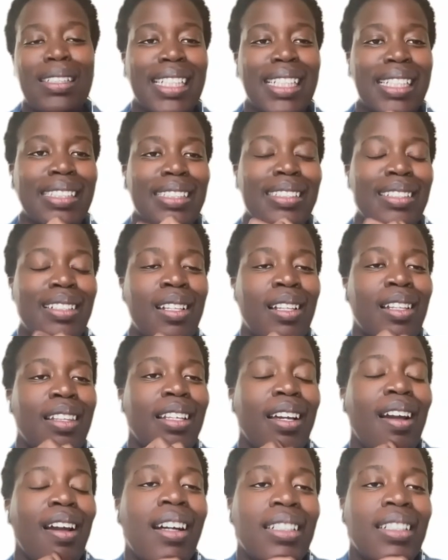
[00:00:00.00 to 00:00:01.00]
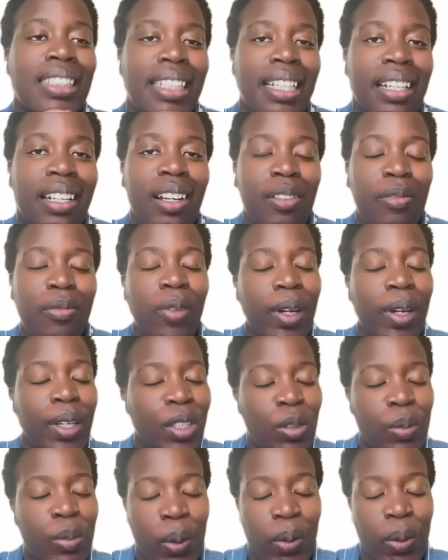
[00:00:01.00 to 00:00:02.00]
because the content of what
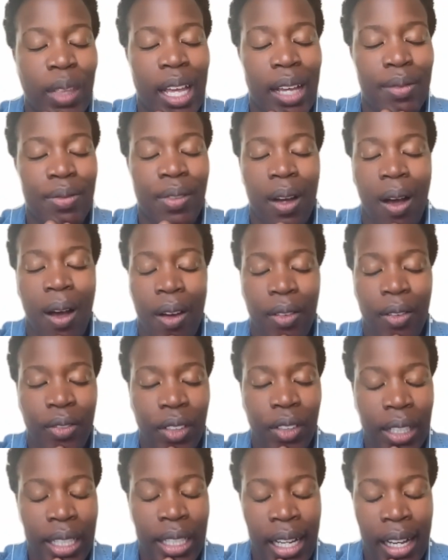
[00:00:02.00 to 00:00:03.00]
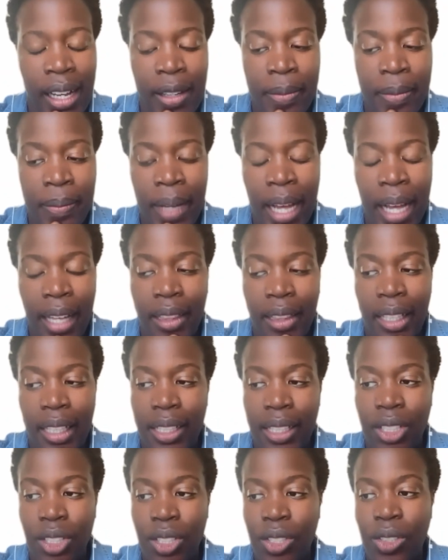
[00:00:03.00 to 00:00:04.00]
you both have offered, I think,
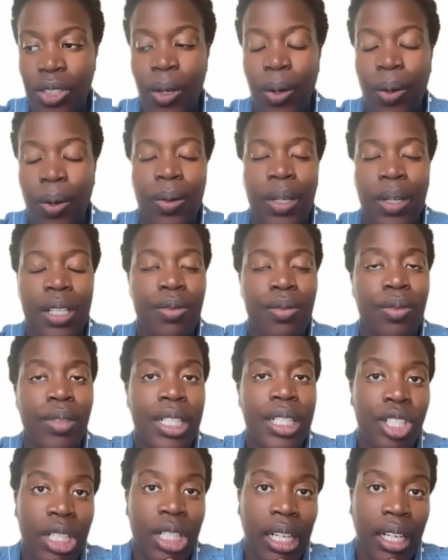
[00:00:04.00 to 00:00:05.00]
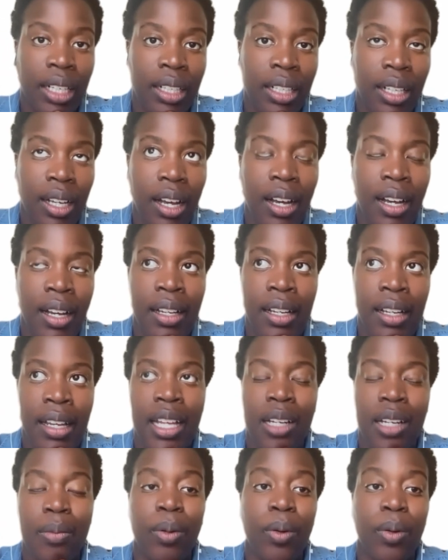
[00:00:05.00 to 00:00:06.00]
is just so enriching
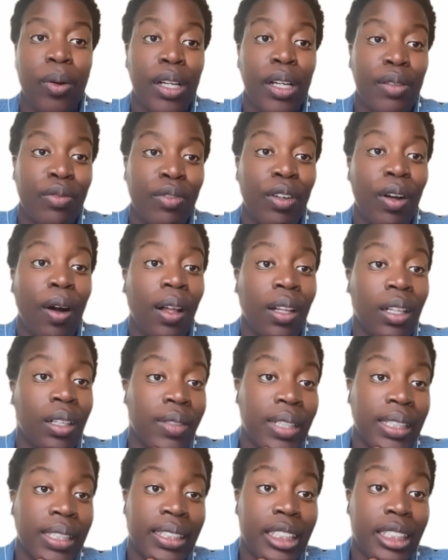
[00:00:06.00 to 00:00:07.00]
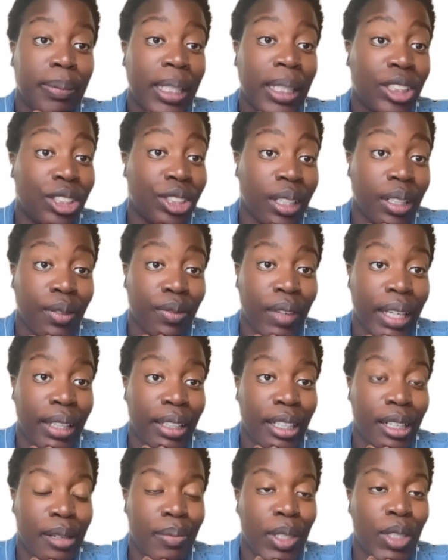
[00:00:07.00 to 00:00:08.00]
and important for all of us, especially the faith
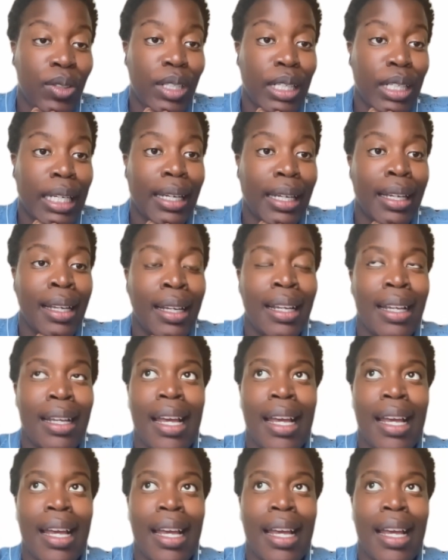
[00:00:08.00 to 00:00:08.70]
community.